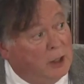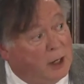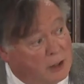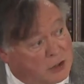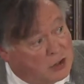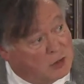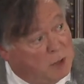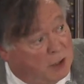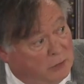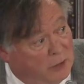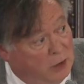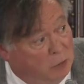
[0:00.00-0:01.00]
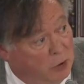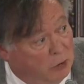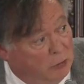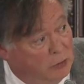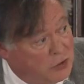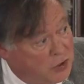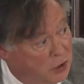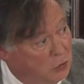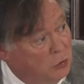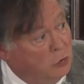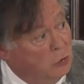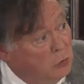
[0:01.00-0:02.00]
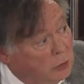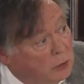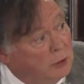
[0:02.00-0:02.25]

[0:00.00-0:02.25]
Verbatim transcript: I suspect they will as to who